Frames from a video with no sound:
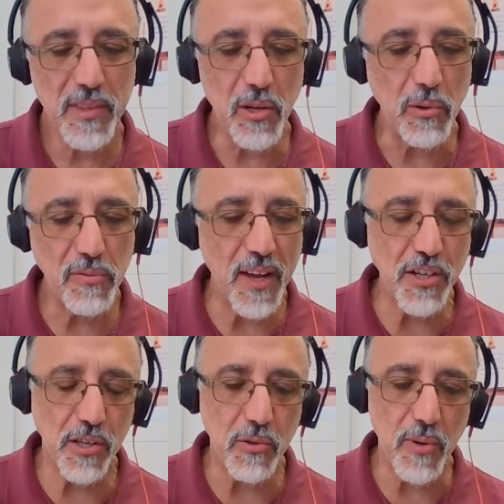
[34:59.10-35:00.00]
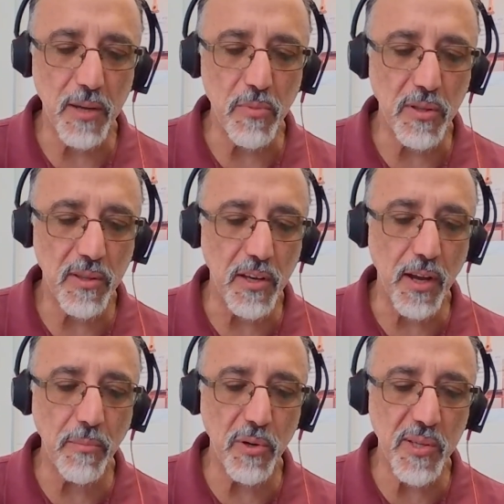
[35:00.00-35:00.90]
the old-fashioned way, but the
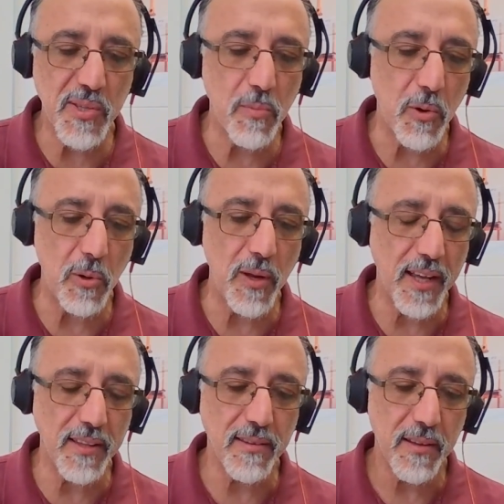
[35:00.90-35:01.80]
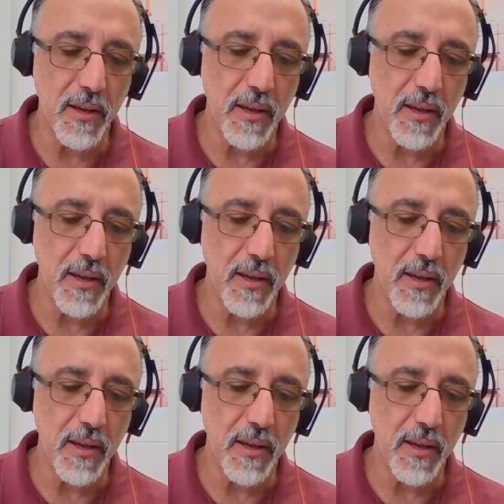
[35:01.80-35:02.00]
number is small, and